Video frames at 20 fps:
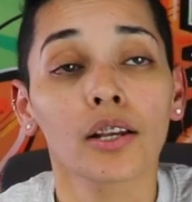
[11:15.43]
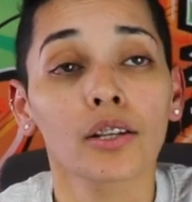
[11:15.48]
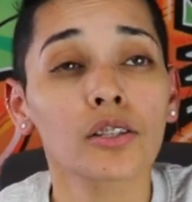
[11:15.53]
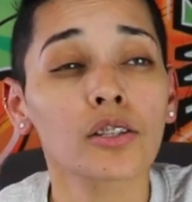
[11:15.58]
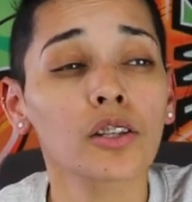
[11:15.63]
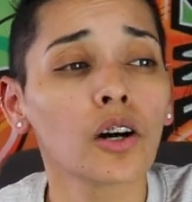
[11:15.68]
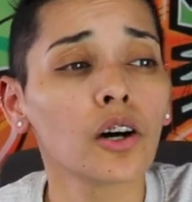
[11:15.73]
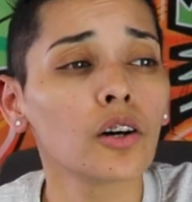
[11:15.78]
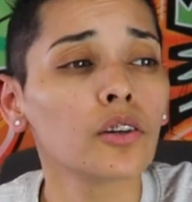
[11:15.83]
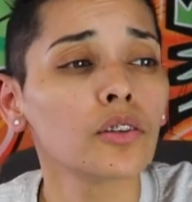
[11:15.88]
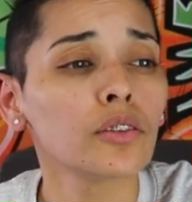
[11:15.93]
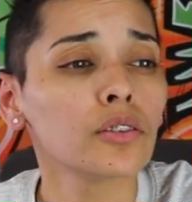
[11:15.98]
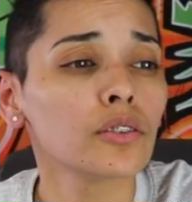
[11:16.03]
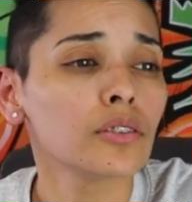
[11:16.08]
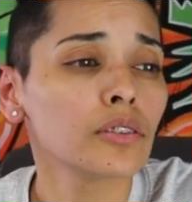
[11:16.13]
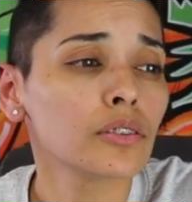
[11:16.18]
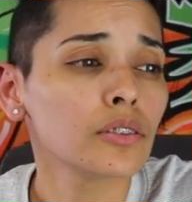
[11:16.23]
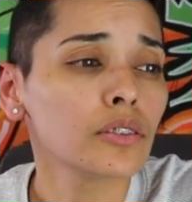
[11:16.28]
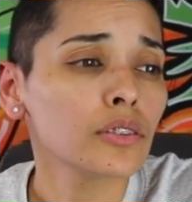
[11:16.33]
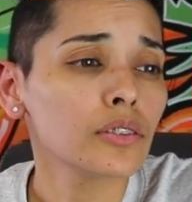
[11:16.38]

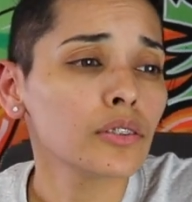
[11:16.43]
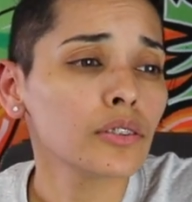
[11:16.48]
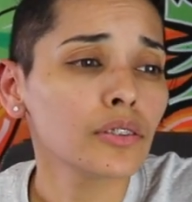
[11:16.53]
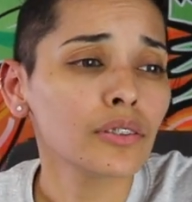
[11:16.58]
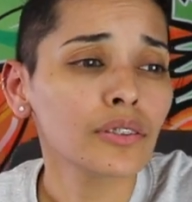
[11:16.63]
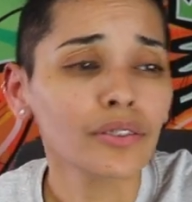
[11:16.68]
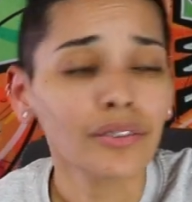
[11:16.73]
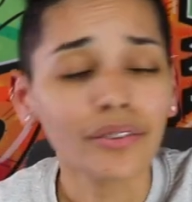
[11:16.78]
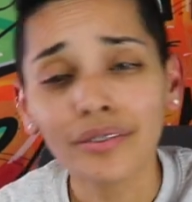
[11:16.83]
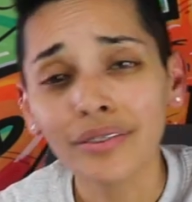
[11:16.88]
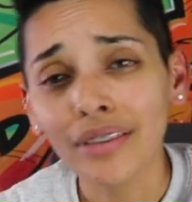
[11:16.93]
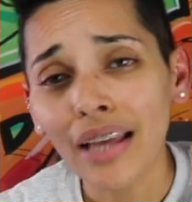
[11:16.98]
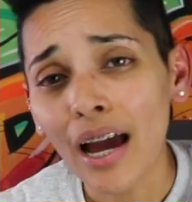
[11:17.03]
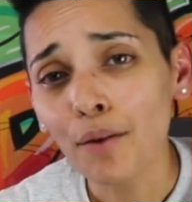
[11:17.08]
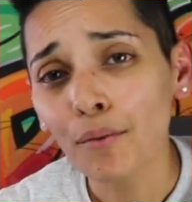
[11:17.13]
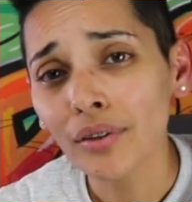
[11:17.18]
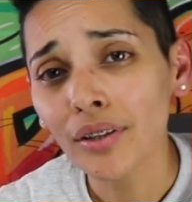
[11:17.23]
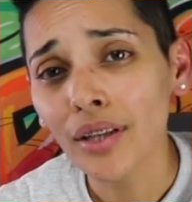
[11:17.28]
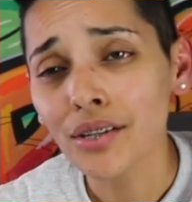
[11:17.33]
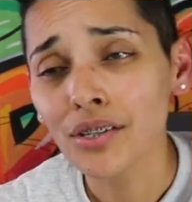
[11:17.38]
So
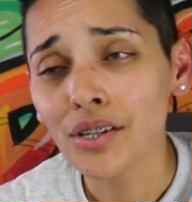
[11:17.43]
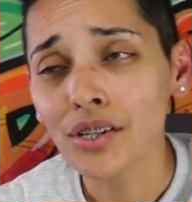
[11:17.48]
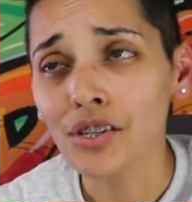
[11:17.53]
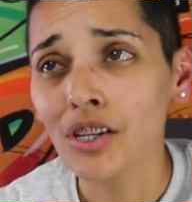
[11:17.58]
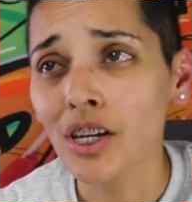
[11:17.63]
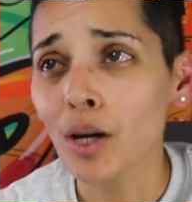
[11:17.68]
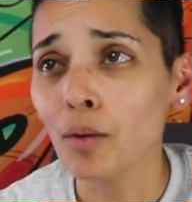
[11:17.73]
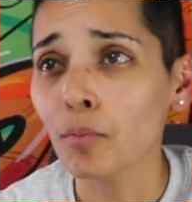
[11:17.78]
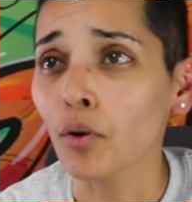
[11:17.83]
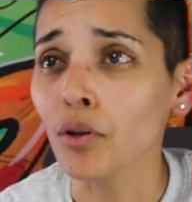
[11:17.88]
that relationship